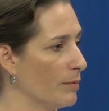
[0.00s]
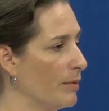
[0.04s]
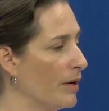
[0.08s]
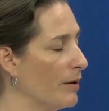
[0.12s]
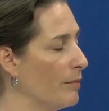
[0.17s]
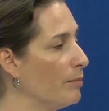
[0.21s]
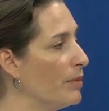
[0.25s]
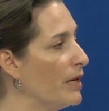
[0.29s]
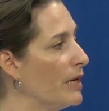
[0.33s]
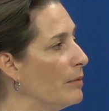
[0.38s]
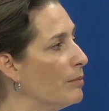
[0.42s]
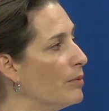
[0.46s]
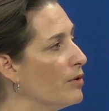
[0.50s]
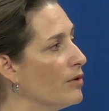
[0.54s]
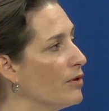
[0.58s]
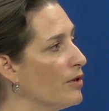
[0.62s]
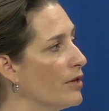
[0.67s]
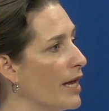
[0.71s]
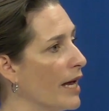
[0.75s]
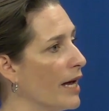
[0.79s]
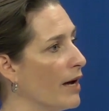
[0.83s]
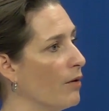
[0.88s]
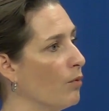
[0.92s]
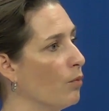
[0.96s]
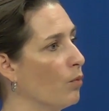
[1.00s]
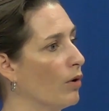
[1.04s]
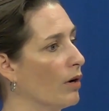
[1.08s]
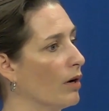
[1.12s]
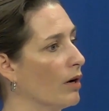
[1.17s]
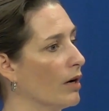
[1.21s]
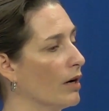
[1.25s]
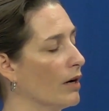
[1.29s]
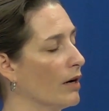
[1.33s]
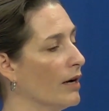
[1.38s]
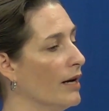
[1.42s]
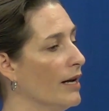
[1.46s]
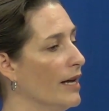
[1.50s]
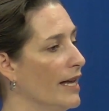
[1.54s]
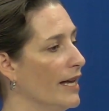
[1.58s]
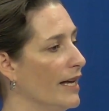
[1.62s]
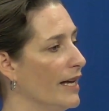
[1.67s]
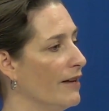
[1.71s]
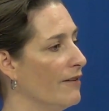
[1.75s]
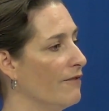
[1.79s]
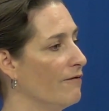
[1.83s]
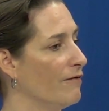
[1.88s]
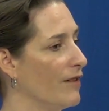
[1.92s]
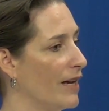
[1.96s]
but people that were
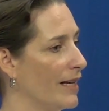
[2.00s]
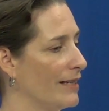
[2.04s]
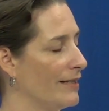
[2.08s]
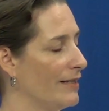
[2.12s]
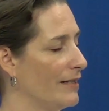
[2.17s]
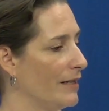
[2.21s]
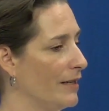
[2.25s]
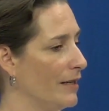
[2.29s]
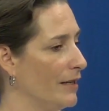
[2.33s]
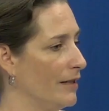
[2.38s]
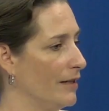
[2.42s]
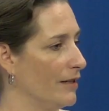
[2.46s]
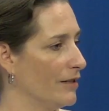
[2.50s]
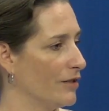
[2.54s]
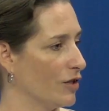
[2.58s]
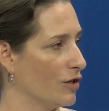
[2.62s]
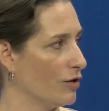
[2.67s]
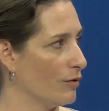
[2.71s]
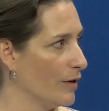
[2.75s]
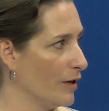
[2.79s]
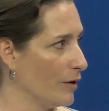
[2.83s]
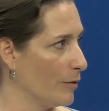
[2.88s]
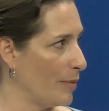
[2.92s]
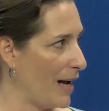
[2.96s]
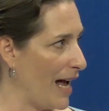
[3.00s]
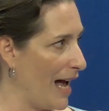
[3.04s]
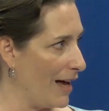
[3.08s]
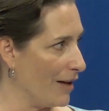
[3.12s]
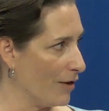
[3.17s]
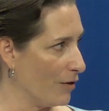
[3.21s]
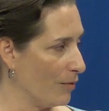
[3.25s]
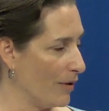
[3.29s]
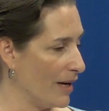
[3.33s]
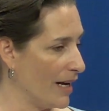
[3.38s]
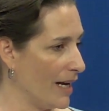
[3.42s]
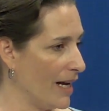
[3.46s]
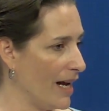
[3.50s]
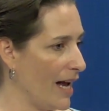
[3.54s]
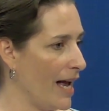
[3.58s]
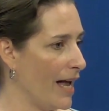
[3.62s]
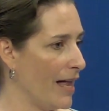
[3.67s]
invested in this career pathway